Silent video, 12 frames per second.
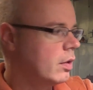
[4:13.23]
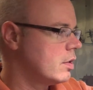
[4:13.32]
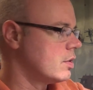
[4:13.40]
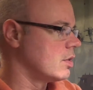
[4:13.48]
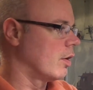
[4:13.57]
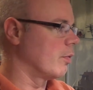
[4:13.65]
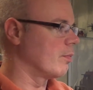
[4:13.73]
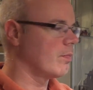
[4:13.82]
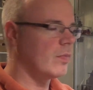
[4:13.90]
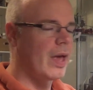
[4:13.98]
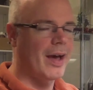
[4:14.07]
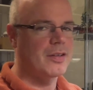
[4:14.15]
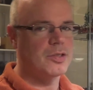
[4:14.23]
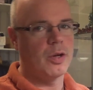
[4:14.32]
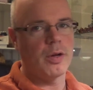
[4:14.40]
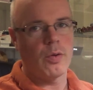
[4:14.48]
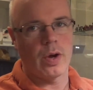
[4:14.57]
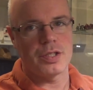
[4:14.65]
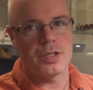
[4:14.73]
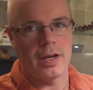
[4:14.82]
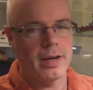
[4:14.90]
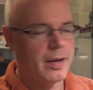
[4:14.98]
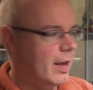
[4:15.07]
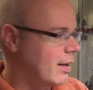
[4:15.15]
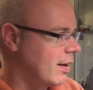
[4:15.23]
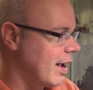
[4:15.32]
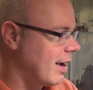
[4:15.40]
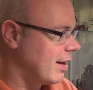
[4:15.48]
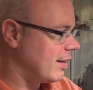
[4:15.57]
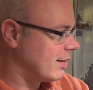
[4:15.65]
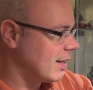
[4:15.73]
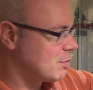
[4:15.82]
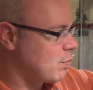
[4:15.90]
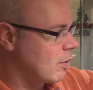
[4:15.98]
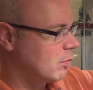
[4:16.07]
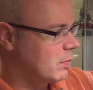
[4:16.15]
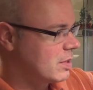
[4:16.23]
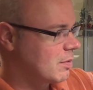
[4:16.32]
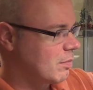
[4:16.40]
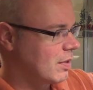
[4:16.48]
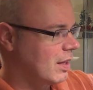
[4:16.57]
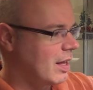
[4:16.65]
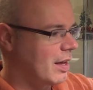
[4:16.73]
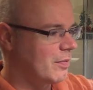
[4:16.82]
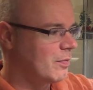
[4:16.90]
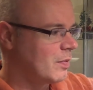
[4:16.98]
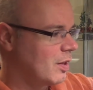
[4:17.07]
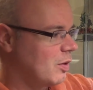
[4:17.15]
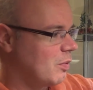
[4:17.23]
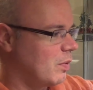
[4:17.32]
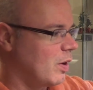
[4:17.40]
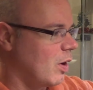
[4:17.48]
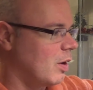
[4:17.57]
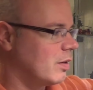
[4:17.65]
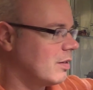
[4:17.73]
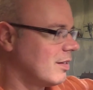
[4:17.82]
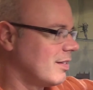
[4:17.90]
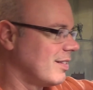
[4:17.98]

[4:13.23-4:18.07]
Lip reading: So yeah, it's a good question, and yeah, I think that's probably something that we all